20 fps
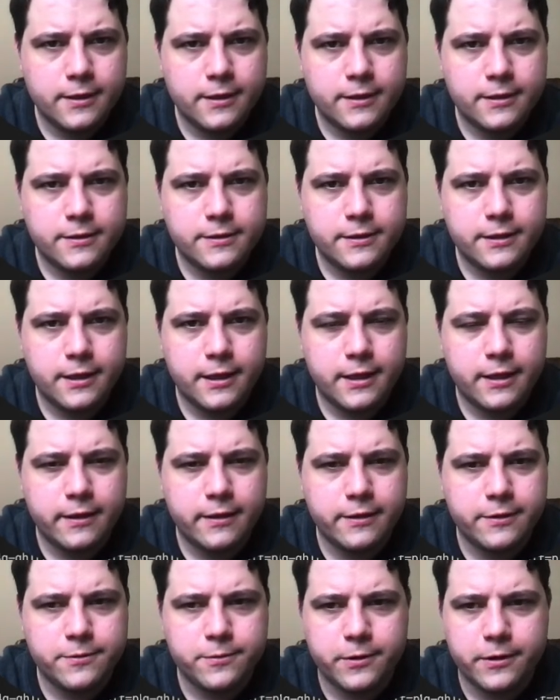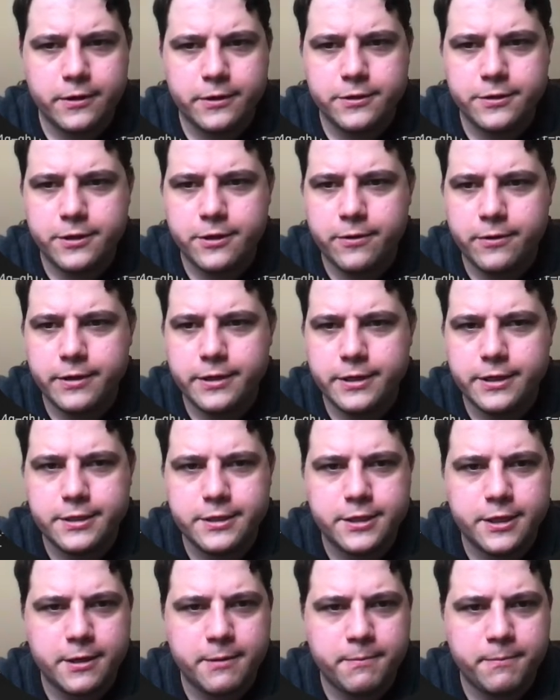So how do these work? Let's go into
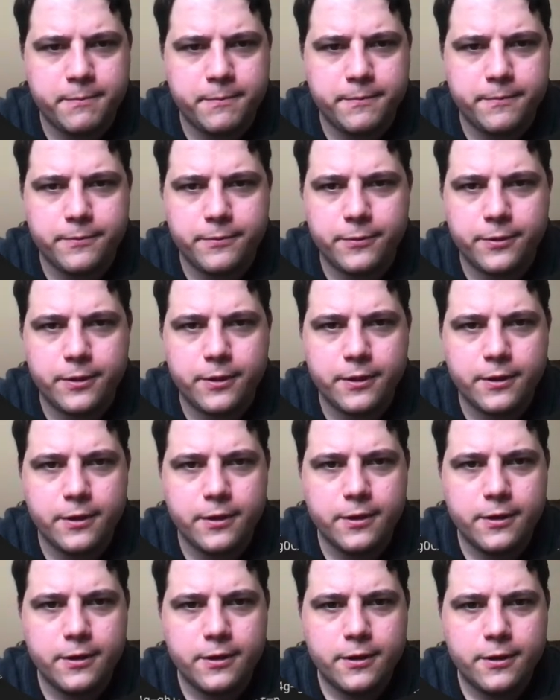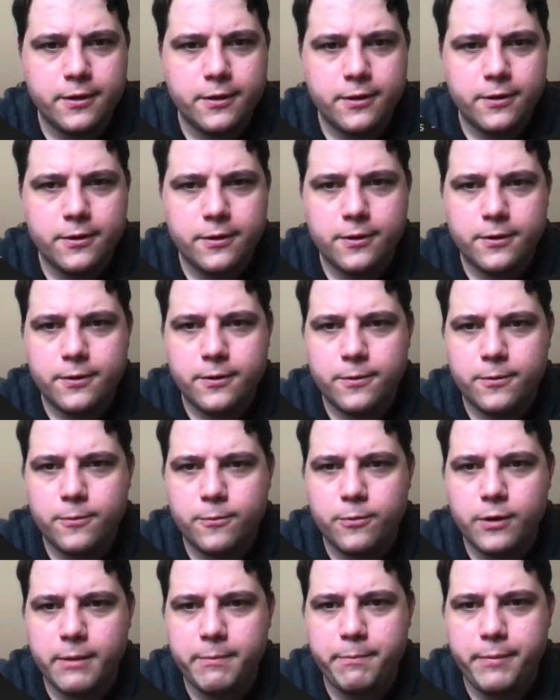some
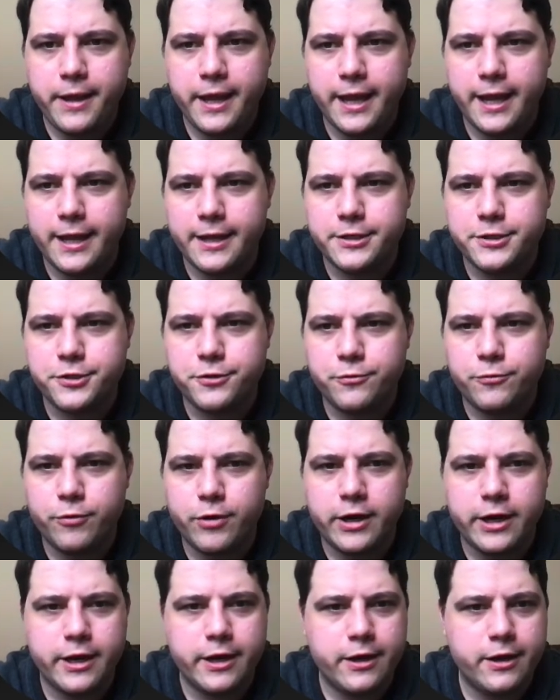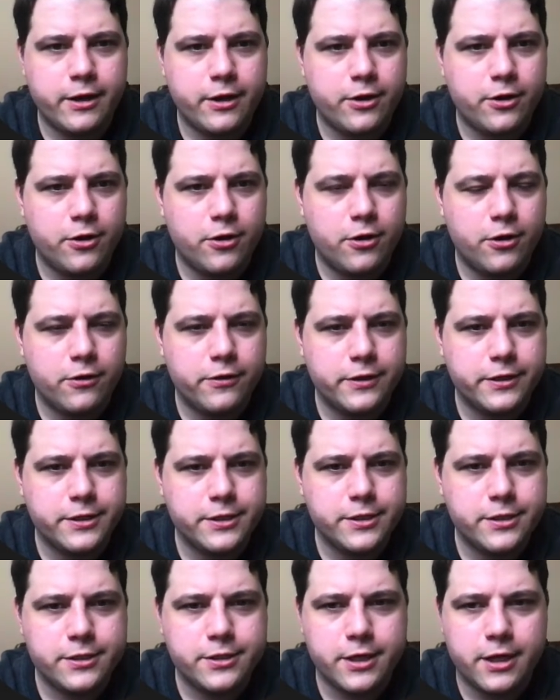web page and running all this
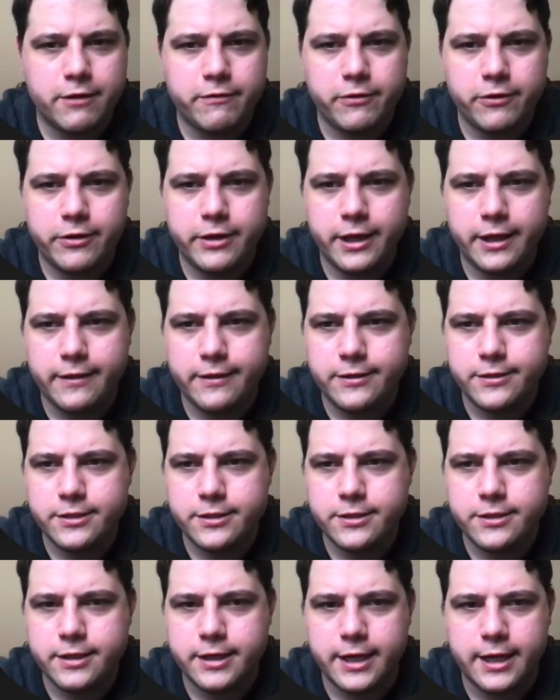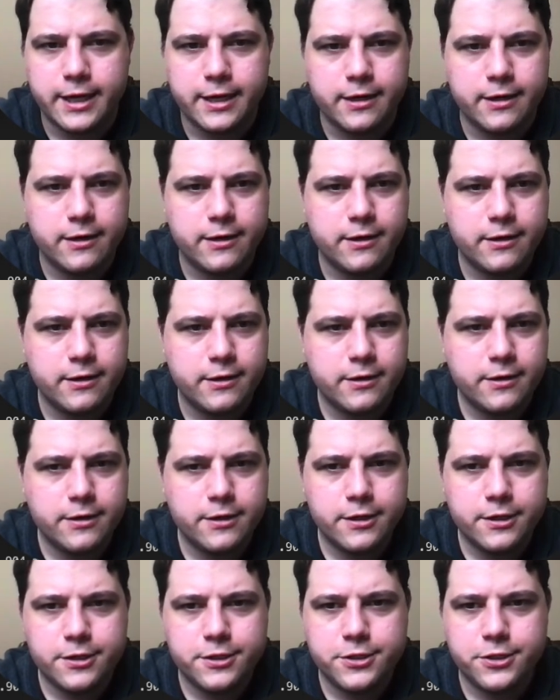stuff. Okay, this is neat.
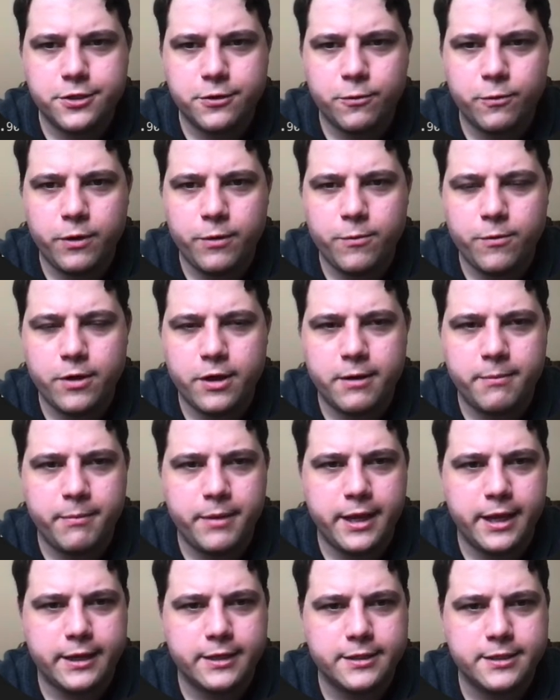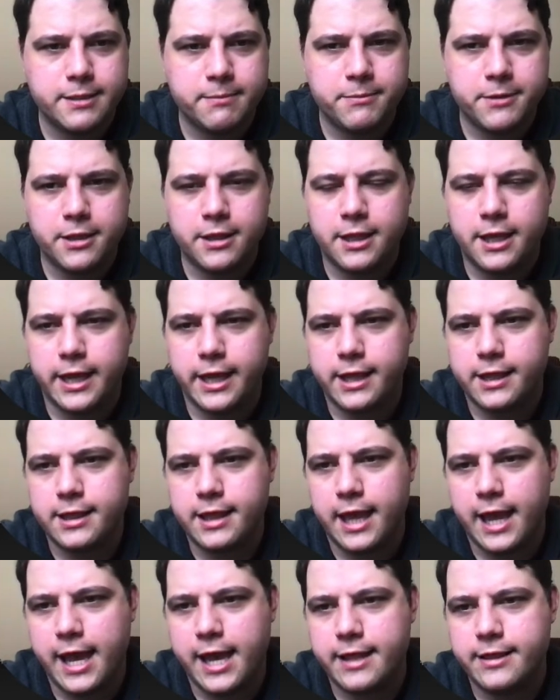So we want to make something like
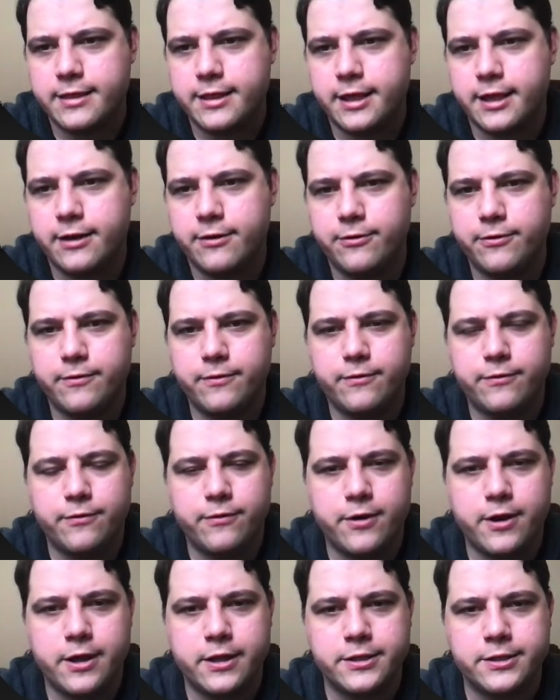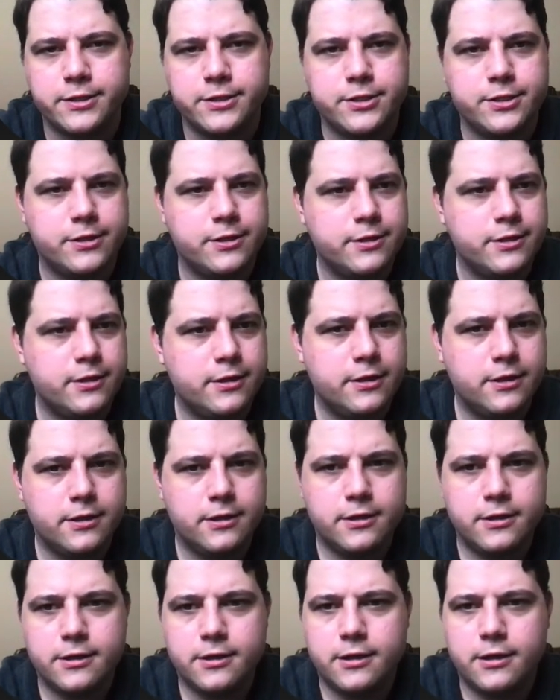that runs
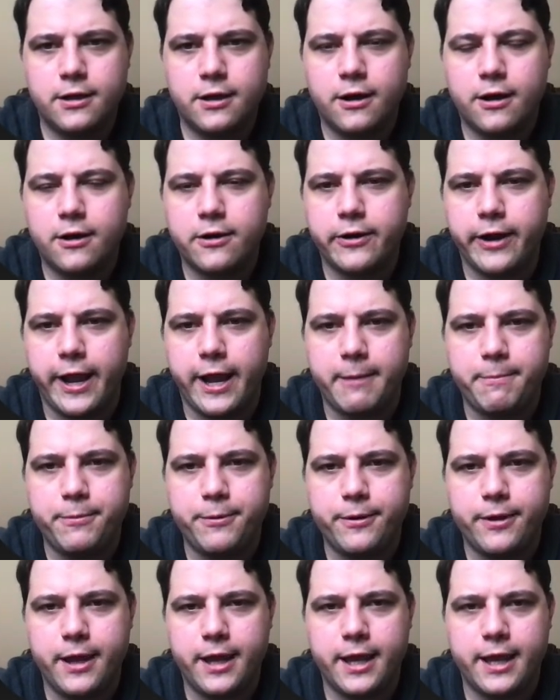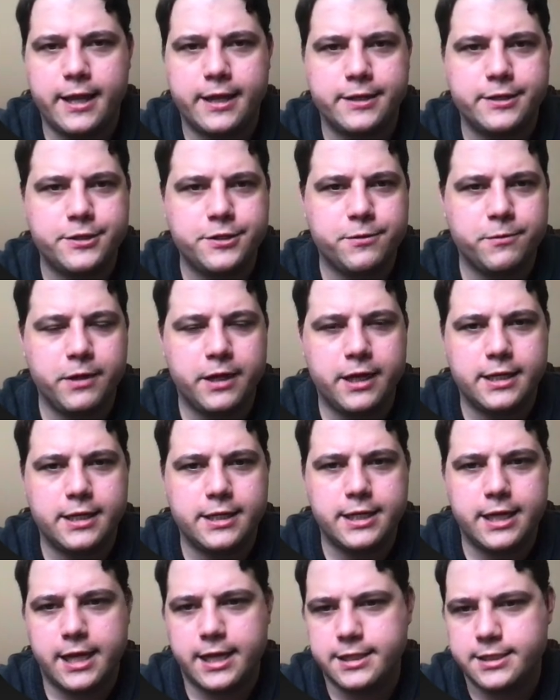our app, and so we
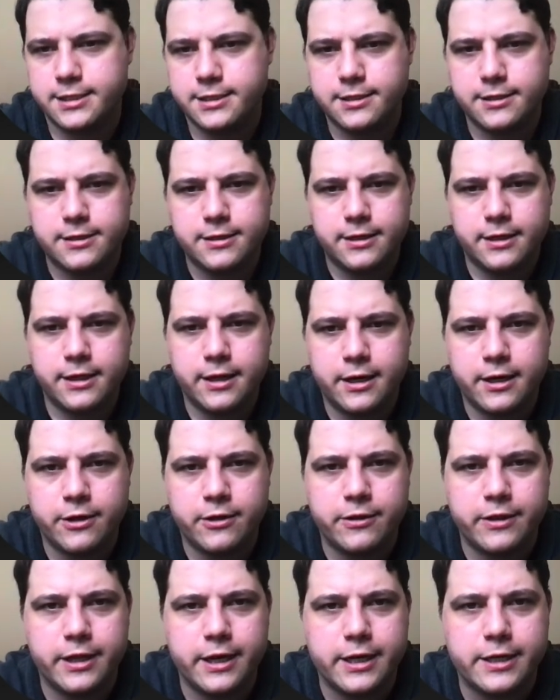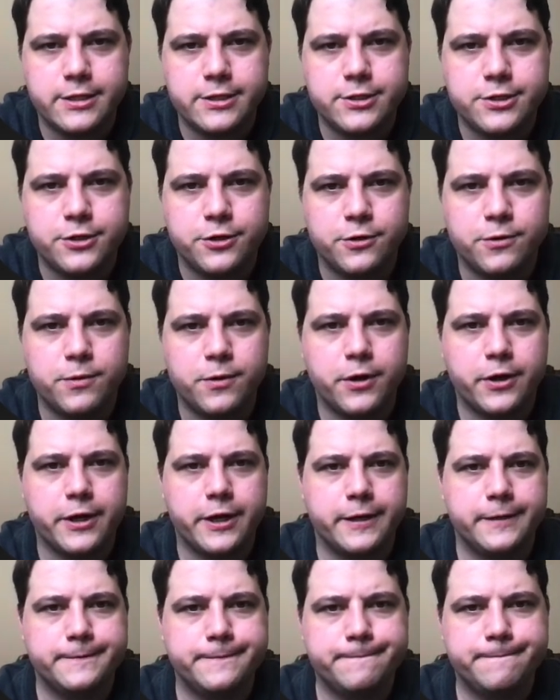test, that it's still
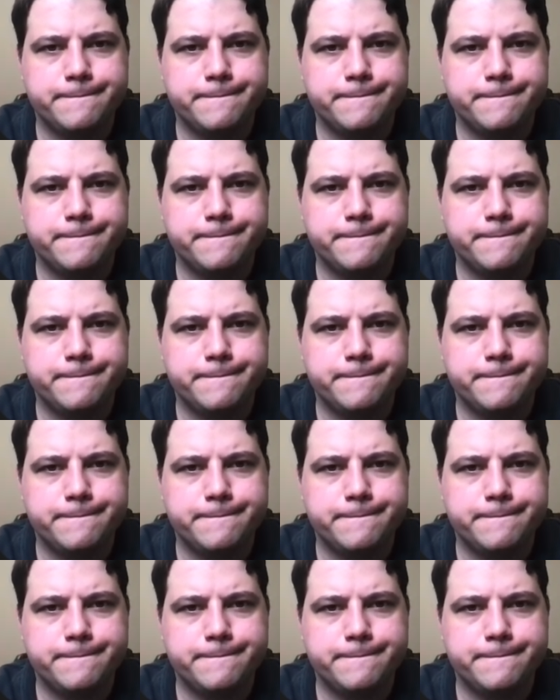working.